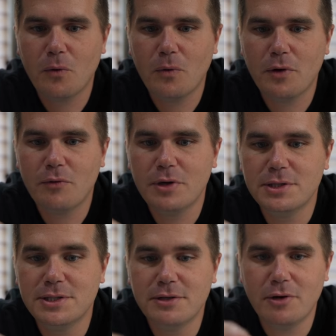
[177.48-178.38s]
we
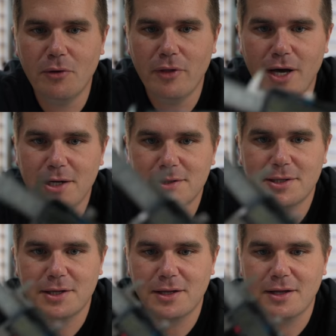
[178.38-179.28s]
re-zero that,
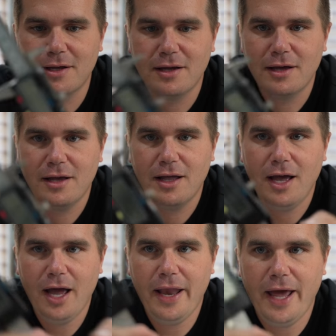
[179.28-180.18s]

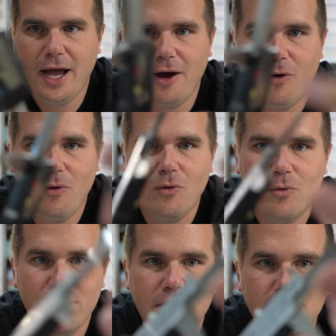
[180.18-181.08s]
and now
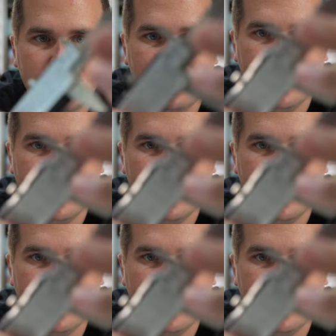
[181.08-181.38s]
we come